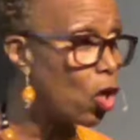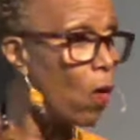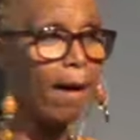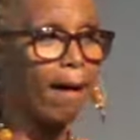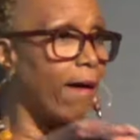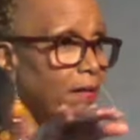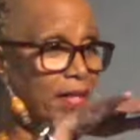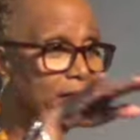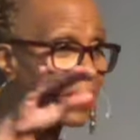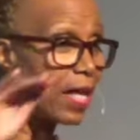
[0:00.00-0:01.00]
know,
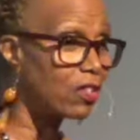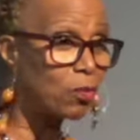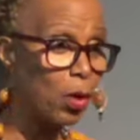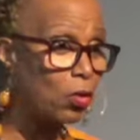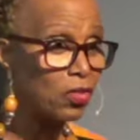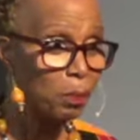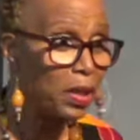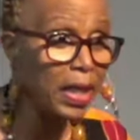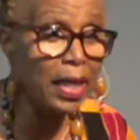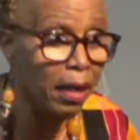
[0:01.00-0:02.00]
this is not supposed to
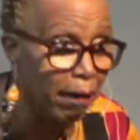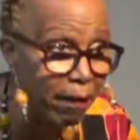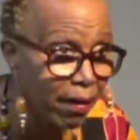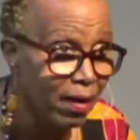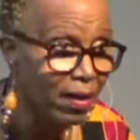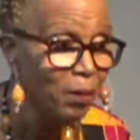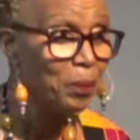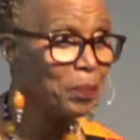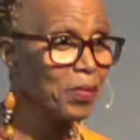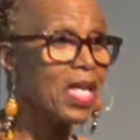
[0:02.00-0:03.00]
be here.
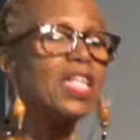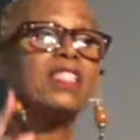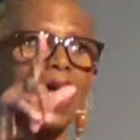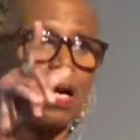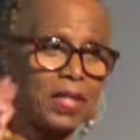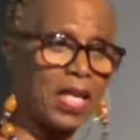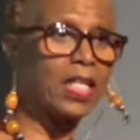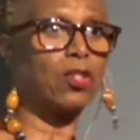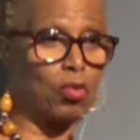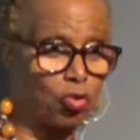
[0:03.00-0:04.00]
Stop
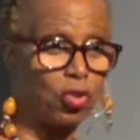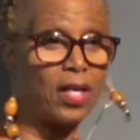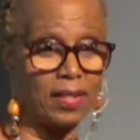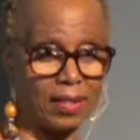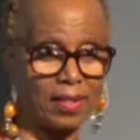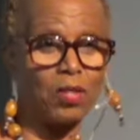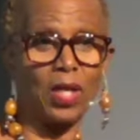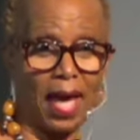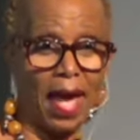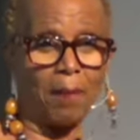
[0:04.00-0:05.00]
taking those drugs and see
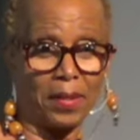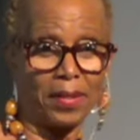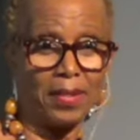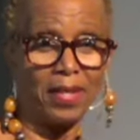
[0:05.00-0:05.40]
what happens.